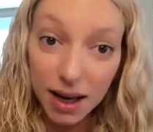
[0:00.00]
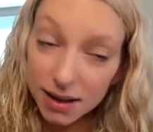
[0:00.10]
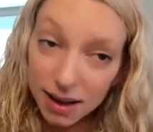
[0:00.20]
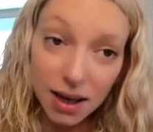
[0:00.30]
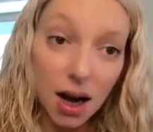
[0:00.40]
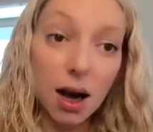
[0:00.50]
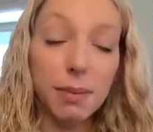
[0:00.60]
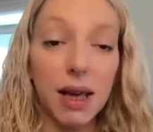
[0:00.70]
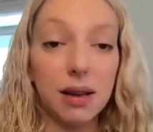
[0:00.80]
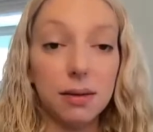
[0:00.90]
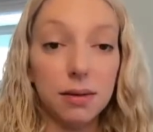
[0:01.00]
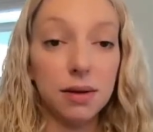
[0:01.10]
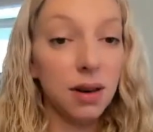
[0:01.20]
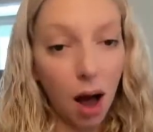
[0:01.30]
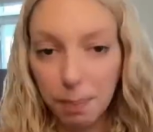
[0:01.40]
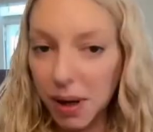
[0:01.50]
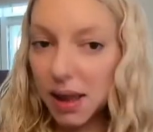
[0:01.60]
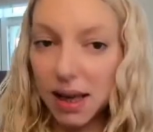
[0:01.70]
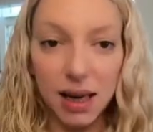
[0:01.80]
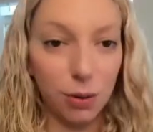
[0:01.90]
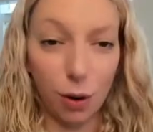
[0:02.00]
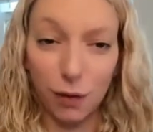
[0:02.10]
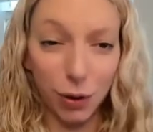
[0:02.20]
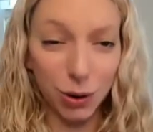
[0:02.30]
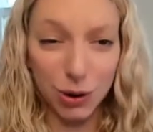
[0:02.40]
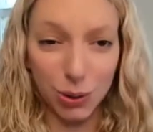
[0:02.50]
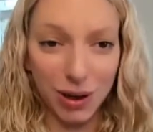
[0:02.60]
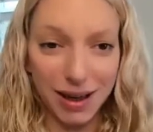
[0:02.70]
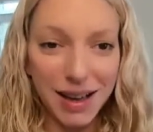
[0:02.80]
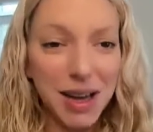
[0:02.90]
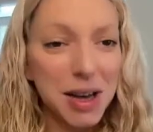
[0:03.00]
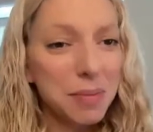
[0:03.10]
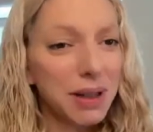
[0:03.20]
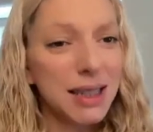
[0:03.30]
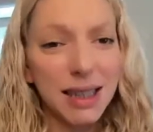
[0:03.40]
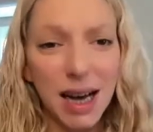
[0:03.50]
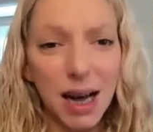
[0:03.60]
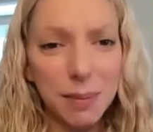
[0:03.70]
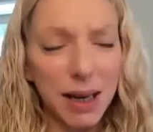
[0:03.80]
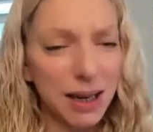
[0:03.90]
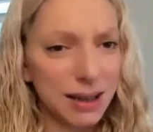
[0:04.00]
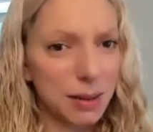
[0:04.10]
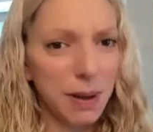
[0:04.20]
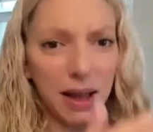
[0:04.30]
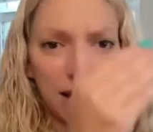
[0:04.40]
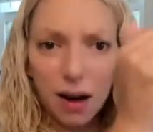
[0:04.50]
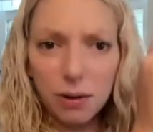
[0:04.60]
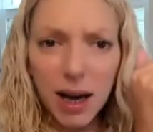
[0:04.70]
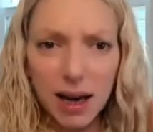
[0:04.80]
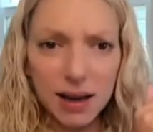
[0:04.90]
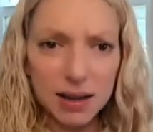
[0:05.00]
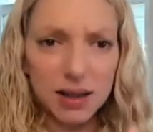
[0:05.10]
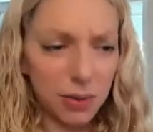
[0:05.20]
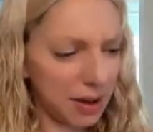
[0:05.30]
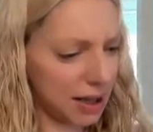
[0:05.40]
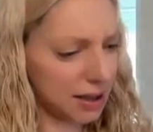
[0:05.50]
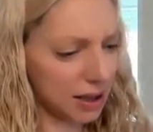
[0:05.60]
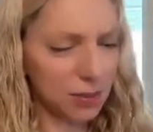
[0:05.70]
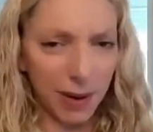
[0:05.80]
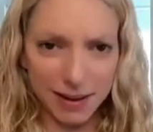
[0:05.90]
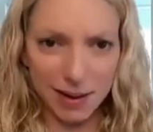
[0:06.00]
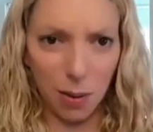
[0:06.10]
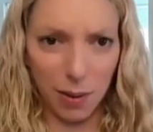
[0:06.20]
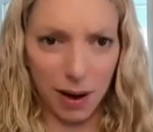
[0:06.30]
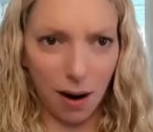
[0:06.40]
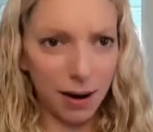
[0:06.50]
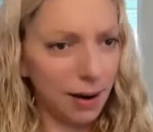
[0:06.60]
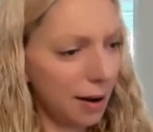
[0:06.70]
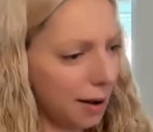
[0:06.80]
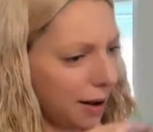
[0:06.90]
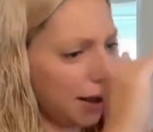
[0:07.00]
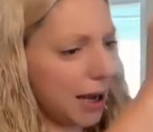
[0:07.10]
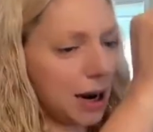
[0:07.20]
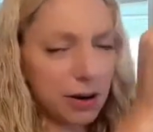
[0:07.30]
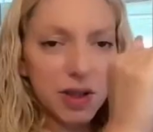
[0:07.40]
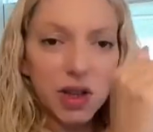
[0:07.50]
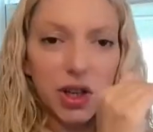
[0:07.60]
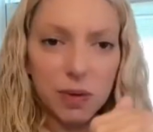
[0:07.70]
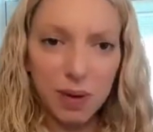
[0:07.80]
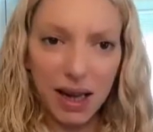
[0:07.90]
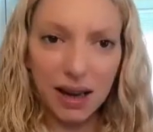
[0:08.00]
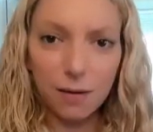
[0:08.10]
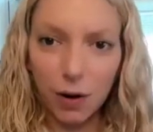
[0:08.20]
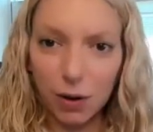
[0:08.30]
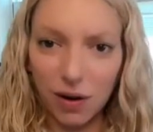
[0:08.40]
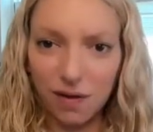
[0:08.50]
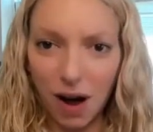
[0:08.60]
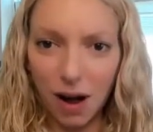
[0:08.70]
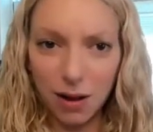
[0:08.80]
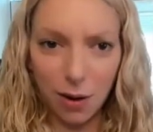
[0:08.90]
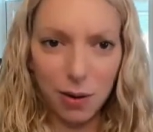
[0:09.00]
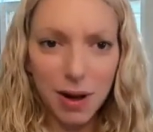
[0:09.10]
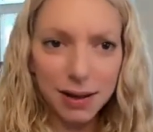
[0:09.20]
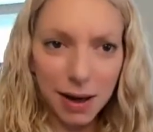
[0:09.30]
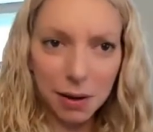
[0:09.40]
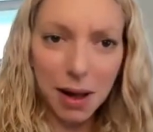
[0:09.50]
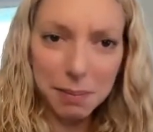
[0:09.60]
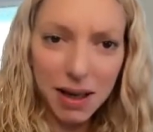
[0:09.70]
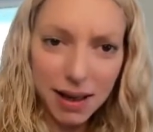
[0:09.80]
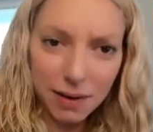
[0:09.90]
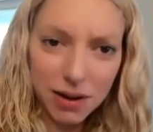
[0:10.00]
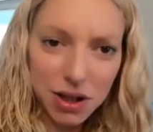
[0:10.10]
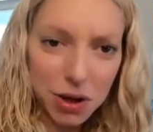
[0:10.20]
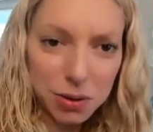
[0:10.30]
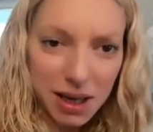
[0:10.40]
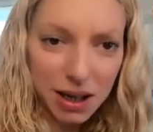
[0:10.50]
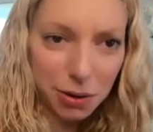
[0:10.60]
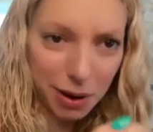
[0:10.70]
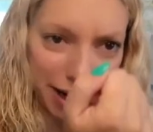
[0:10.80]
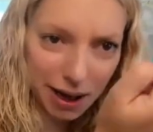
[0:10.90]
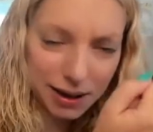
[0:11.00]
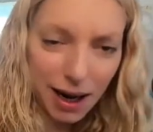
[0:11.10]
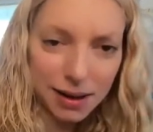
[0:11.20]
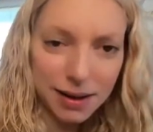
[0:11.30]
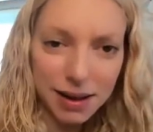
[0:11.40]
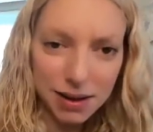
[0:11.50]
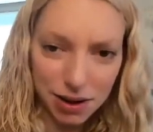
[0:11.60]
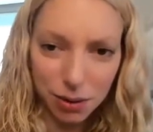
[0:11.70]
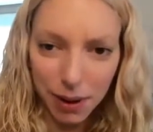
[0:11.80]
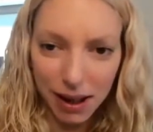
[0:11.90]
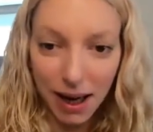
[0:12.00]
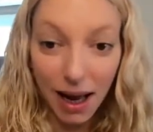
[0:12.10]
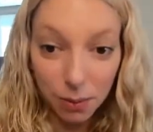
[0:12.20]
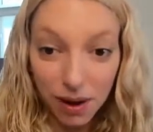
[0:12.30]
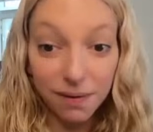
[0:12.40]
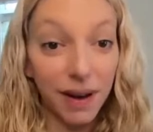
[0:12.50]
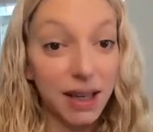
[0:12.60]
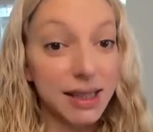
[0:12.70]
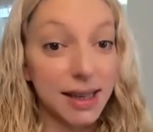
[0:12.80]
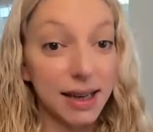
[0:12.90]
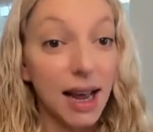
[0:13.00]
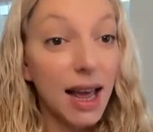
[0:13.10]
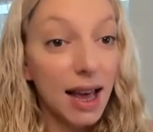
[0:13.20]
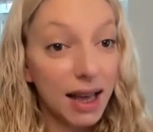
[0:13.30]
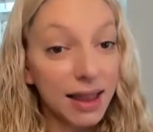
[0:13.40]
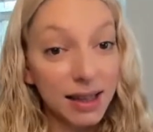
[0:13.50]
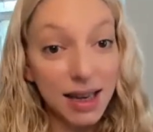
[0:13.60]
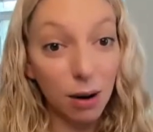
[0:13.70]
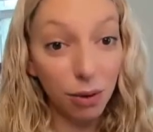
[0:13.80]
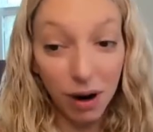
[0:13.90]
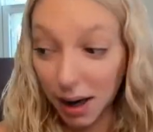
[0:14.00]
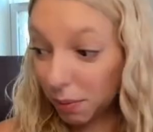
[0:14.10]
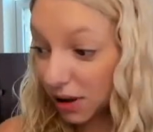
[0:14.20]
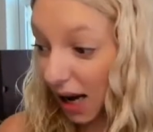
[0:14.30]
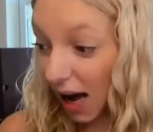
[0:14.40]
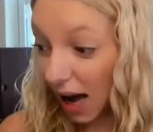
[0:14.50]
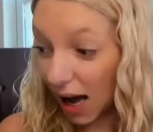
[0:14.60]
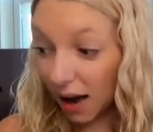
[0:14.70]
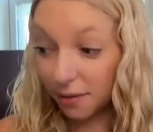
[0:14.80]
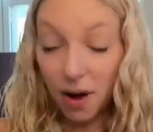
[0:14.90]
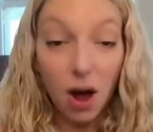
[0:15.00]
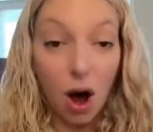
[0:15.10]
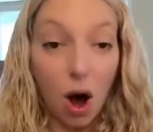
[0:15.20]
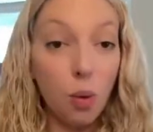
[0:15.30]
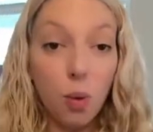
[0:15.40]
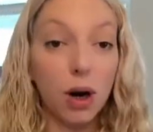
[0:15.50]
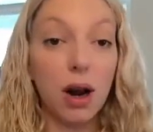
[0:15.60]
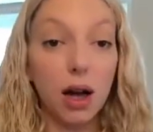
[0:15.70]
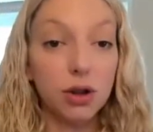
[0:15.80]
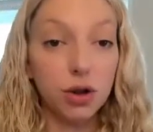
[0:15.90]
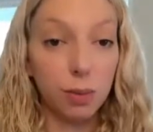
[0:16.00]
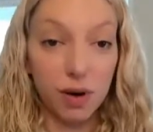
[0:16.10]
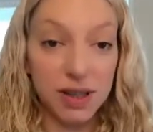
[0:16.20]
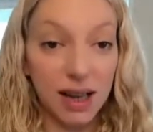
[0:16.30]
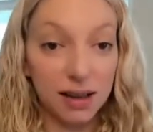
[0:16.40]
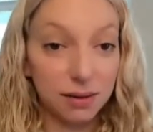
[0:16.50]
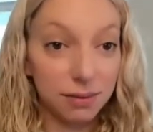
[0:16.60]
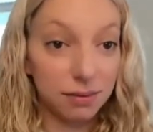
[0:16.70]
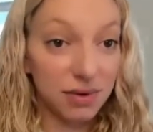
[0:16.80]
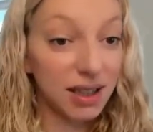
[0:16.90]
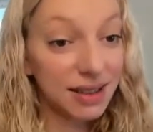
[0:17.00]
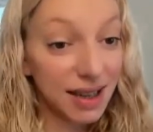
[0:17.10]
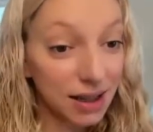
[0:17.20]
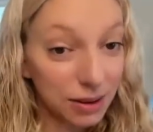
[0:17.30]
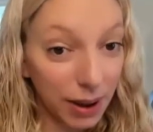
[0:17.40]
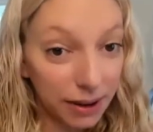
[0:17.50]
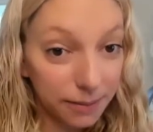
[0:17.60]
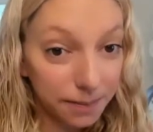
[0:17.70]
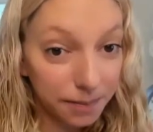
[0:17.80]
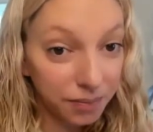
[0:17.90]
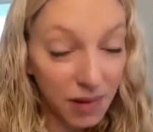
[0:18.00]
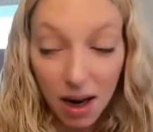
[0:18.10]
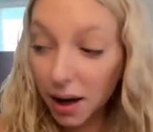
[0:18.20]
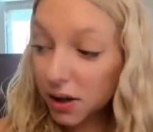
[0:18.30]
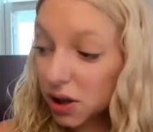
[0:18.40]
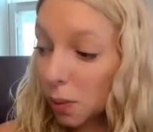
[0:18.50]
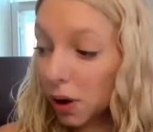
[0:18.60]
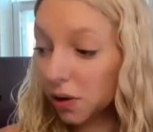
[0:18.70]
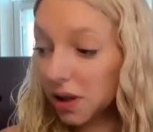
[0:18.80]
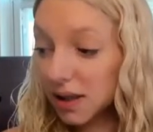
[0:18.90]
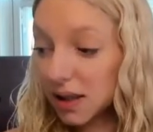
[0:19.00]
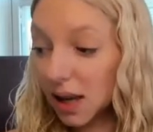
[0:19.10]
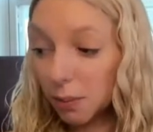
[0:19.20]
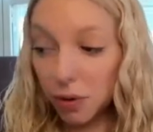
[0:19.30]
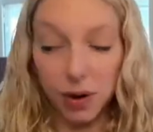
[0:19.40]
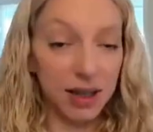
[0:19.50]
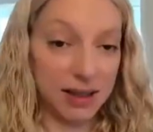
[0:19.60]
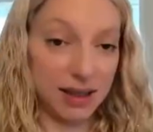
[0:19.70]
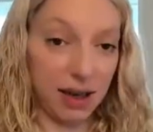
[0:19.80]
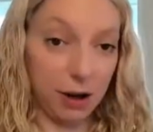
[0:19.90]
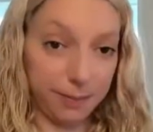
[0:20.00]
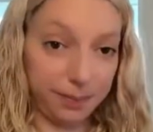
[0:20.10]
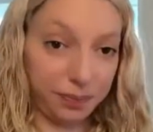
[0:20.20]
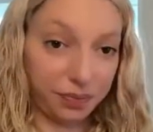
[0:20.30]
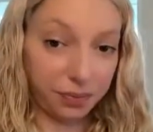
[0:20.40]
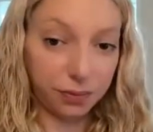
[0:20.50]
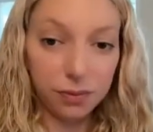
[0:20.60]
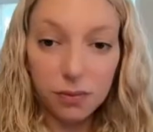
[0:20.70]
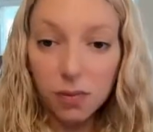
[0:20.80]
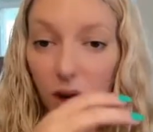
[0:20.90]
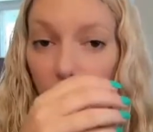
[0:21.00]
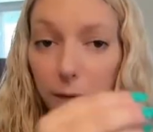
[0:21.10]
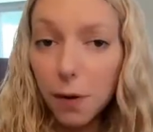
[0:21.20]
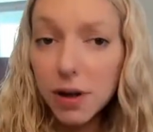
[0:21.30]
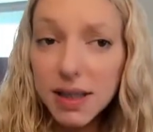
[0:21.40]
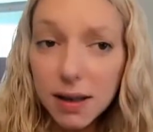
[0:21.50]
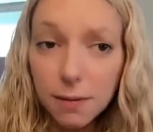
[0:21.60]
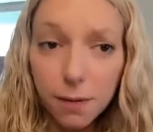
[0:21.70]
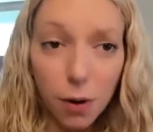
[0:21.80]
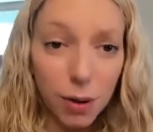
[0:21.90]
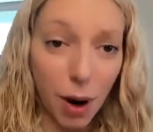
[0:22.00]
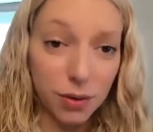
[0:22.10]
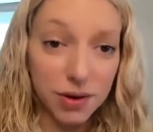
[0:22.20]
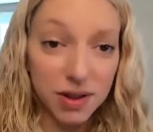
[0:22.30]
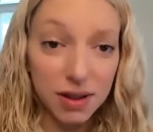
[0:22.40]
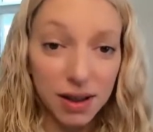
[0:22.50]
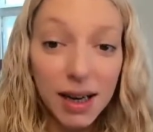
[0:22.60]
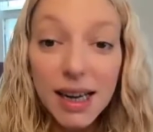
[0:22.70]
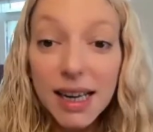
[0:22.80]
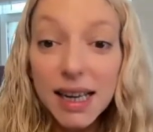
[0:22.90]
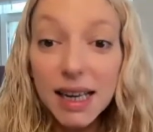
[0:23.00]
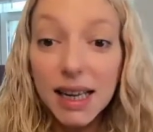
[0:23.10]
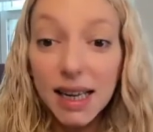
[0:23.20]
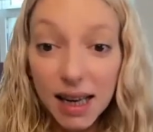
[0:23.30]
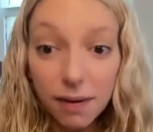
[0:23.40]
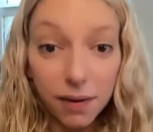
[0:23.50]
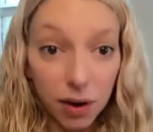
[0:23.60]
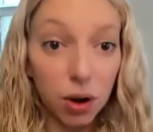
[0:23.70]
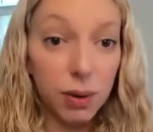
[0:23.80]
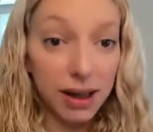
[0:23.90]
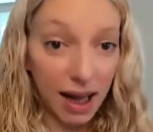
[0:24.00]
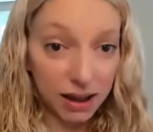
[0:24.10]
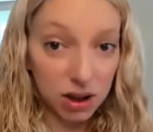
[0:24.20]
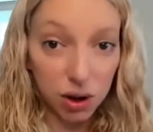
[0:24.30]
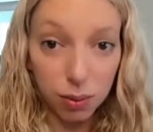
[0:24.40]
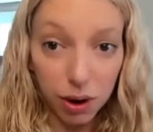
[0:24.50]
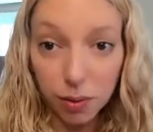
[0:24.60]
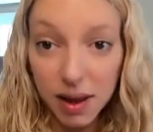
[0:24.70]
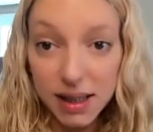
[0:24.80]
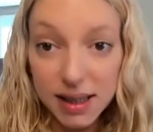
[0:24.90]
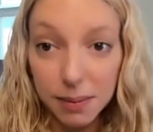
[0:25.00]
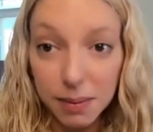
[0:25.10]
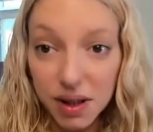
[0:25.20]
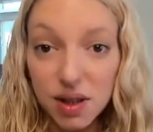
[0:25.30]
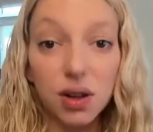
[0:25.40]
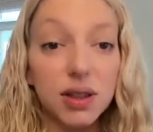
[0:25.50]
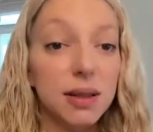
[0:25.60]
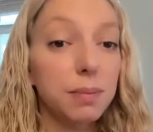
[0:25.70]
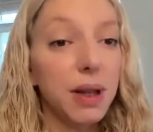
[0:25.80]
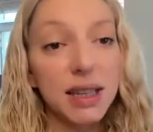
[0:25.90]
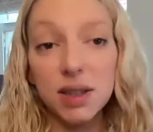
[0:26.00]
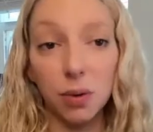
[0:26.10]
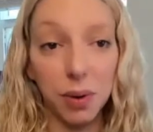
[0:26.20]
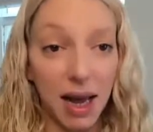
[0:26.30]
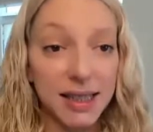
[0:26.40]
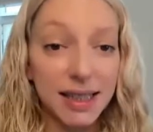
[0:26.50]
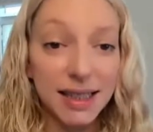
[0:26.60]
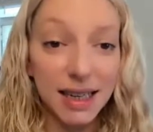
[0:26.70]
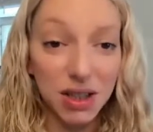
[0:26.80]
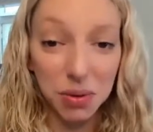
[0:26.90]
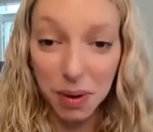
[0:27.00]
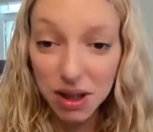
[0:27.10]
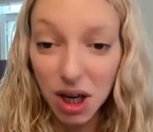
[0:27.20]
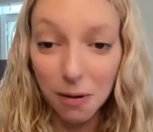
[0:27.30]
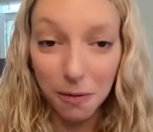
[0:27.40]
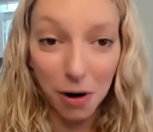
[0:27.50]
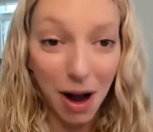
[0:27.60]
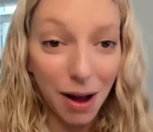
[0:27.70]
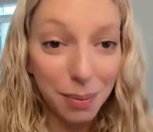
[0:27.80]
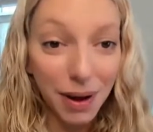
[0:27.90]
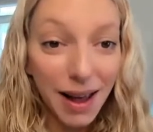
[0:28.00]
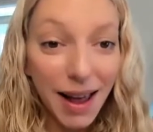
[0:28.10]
to come in, not be the hero of your story, but to come in and to be like, okay, so this is what's going on. Here's a good plan for you to follow. Now let me give it to you, take your hand, and let's do it. And we fix it. And that's how we're able to have a 100% success rate. So, what are the summaries here? First and foremost, if you would like to work with a sleep consultant, please don't hesitate to reach out for help.